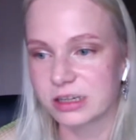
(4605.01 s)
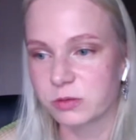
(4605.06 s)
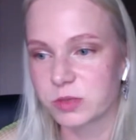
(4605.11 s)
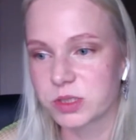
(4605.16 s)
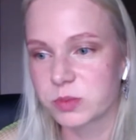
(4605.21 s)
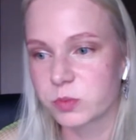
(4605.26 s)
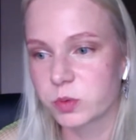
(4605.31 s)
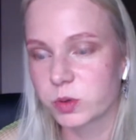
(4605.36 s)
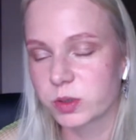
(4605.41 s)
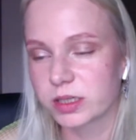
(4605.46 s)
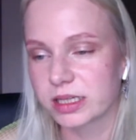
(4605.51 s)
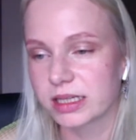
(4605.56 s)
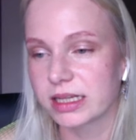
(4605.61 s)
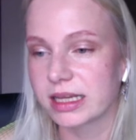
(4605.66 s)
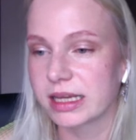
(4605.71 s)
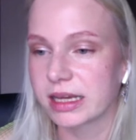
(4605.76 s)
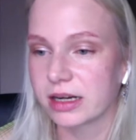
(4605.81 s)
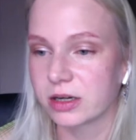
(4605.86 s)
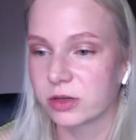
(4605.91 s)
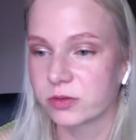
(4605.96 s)
I was born in
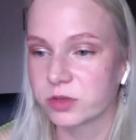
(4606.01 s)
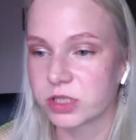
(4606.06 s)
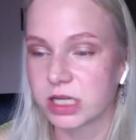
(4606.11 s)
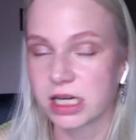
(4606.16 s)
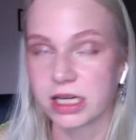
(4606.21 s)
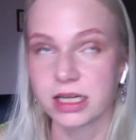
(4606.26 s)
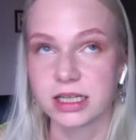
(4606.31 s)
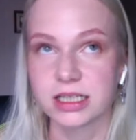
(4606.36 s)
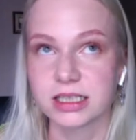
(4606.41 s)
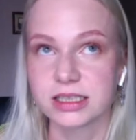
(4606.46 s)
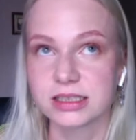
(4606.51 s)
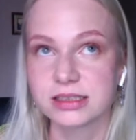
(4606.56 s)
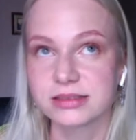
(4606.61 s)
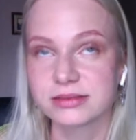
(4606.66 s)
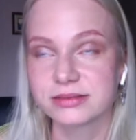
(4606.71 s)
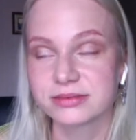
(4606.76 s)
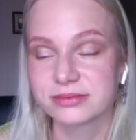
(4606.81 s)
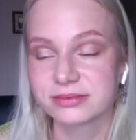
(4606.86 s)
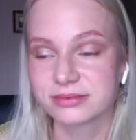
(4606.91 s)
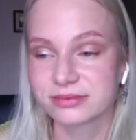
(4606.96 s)
the year of tiger.
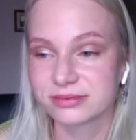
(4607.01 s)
